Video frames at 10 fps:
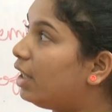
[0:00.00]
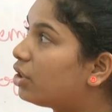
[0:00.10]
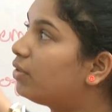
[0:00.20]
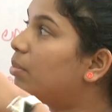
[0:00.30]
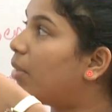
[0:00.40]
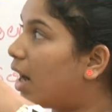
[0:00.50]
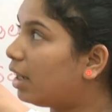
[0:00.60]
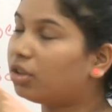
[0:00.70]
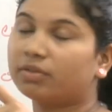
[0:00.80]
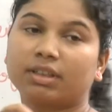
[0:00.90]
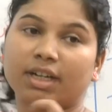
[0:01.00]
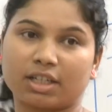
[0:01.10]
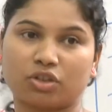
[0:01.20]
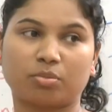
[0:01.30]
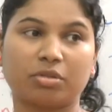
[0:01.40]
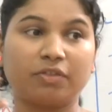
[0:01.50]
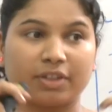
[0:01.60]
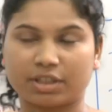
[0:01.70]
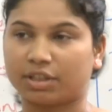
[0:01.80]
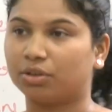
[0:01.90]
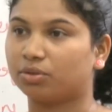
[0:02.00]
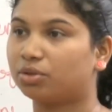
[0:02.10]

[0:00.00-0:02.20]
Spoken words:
each of the part of the grasshopper fits into.